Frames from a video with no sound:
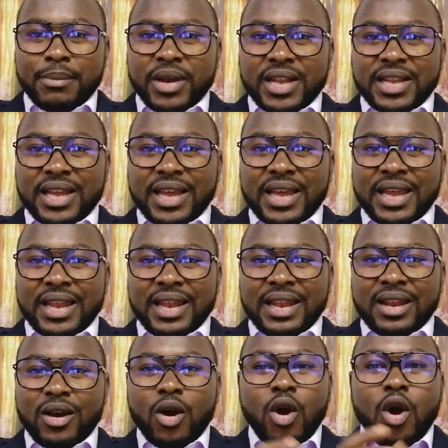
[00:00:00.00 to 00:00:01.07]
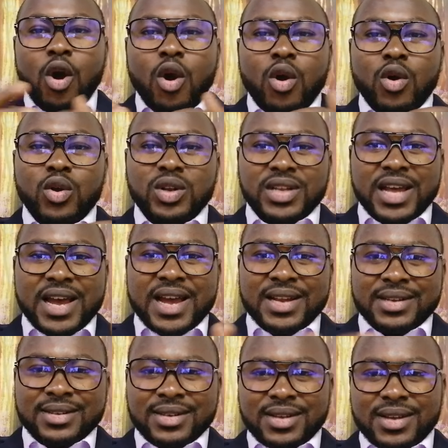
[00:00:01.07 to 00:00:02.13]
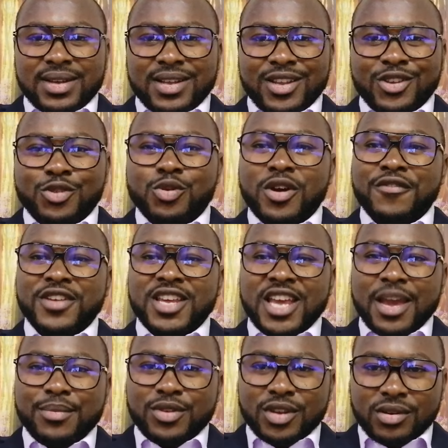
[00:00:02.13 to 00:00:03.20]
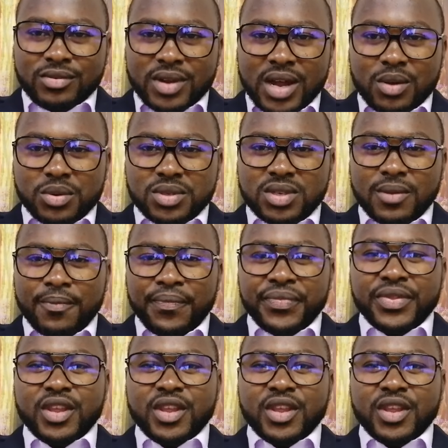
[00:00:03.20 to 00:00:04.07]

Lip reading: But in all that, you have kept your grounds.